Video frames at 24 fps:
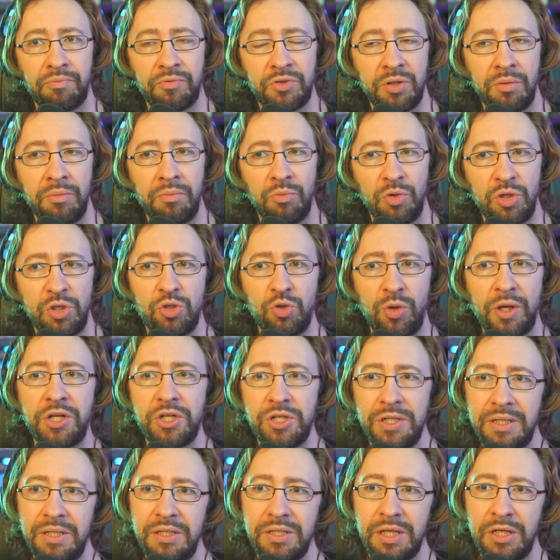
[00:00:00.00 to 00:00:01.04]
some
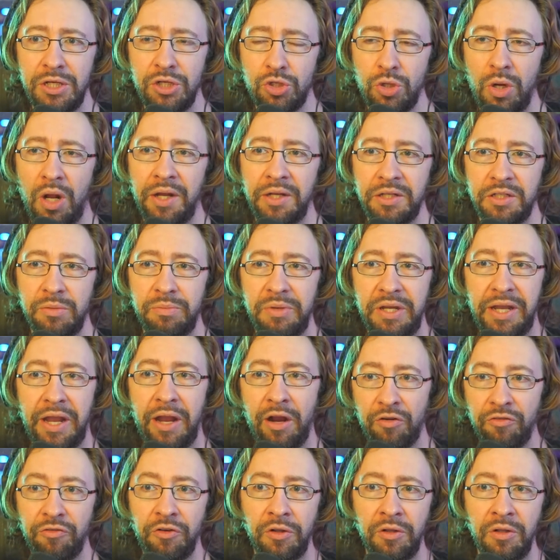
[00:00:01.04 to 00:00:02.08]
restrictions and trying to be
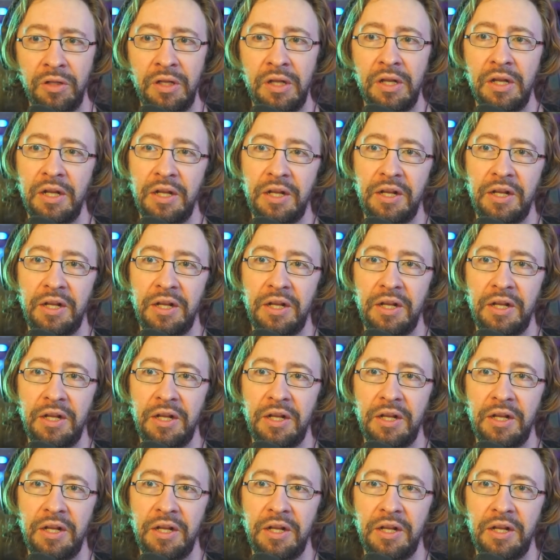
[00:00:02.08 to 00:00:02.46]
careful,